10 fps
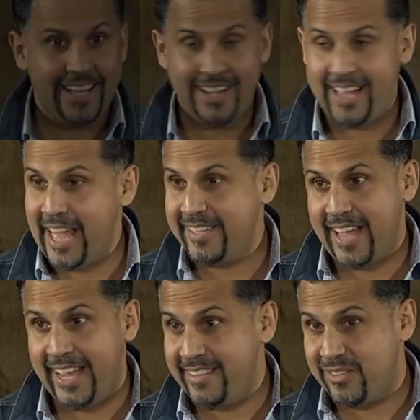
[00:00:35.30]
uh,
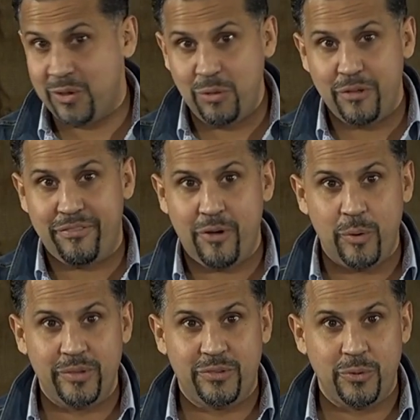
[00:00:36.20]
I, I so look
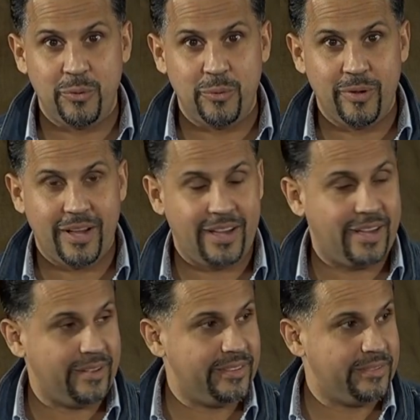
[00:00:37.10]
forward to
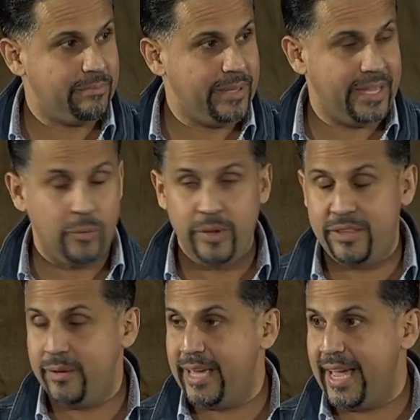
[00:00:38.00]
uh, being with
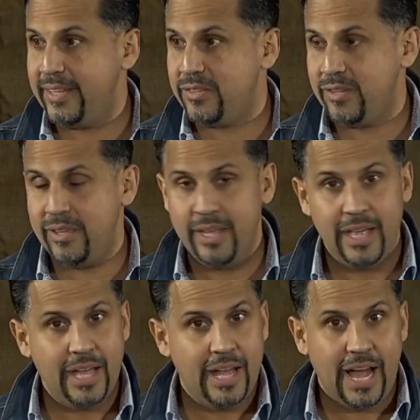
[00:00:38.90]
you guys.
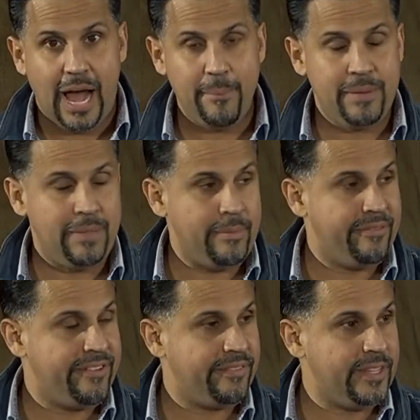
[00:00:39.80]
I'm in maybe
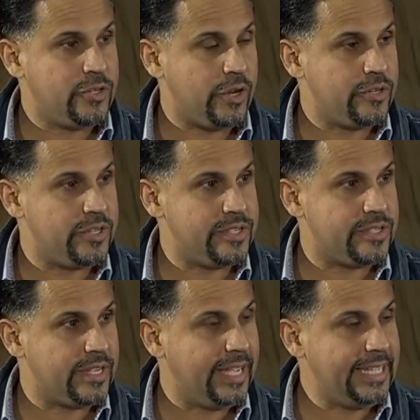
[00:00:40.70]
50
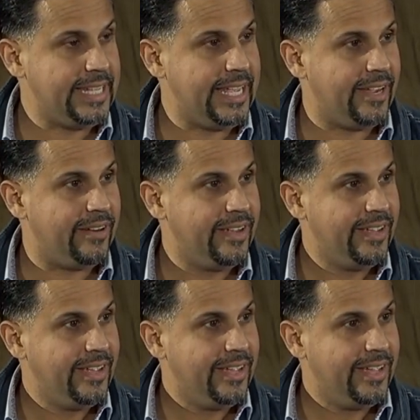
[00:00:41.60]
churches a year,
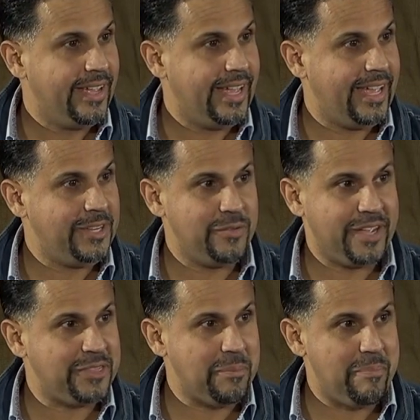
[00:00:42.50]
and you've
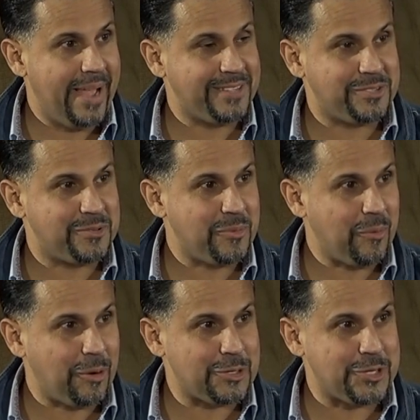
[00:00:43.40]
got the best
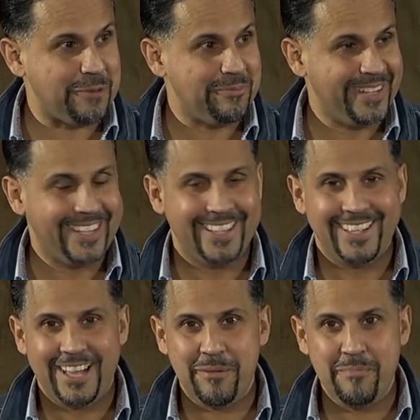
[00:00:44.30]
worship.
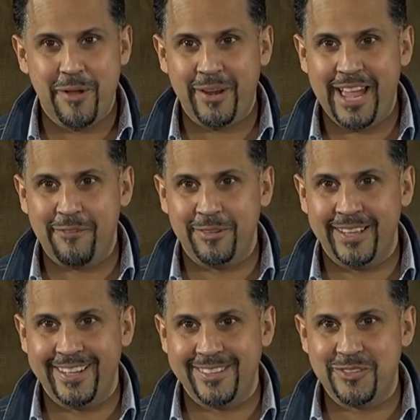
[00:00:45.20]
I mean, Mary
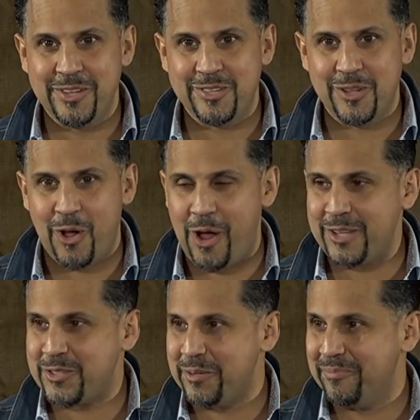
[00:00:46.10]
Evelyn is just
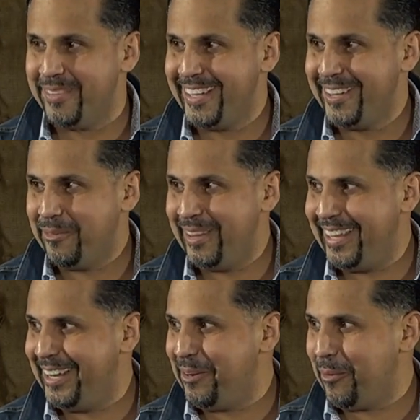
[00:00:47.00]
awesome with
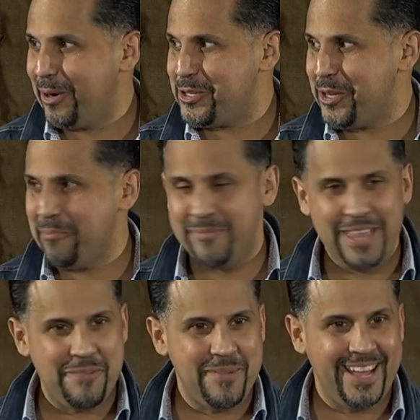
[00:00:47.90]
leading worship.
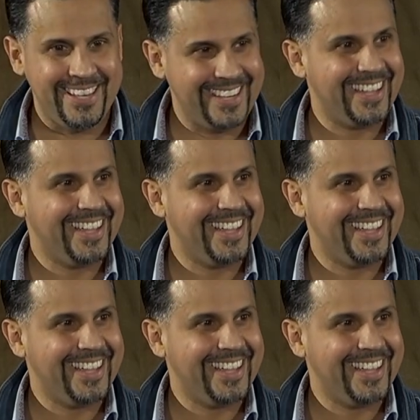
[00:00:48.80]
Amen?